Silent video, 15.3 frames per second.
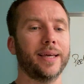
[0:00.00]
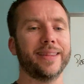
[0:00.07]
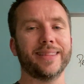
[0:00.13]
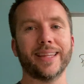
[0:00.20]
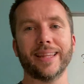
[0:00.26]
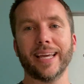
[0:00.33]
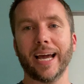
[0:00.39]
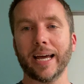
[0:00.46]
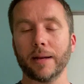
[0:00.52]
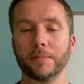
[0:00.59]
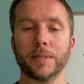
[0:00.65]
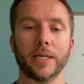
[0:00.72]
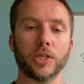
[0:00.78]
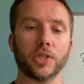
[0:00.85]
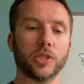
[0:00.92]
then the
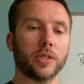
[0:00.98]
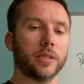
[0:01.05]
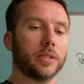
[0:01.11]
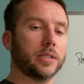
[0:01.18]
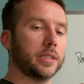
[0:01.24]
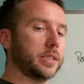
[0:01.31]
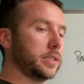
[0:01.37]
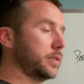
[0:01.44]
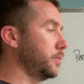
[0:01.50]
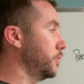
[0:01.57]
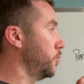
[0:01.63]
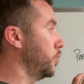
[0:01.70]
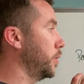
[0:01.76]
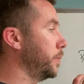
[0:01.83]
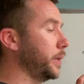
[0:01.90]
adaptation system
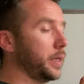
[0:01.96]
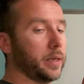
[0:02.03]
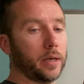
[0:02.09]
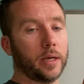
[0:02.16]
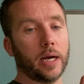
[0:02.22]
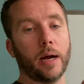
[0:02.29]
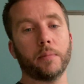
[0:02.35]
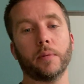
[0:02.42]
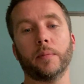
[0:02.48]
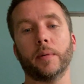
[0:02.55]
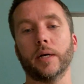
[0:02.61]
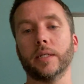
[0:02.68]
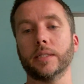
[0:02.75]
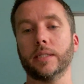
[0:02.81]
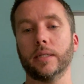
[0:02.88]
will be
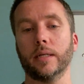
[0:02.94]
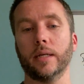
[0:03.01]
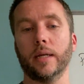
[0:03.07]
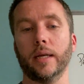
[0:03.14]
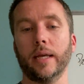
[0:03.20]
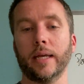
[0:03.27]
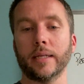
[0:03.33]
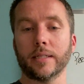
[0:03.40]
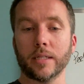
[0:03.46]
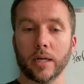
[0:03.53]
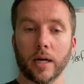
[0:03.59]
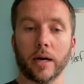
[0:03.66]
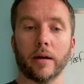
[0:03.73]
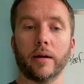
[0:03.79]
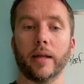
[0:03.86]
compromised
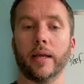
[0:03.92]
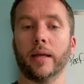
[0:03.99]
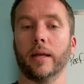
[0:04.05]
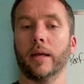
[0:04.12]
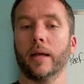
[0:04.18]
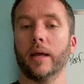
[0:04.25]
entirely.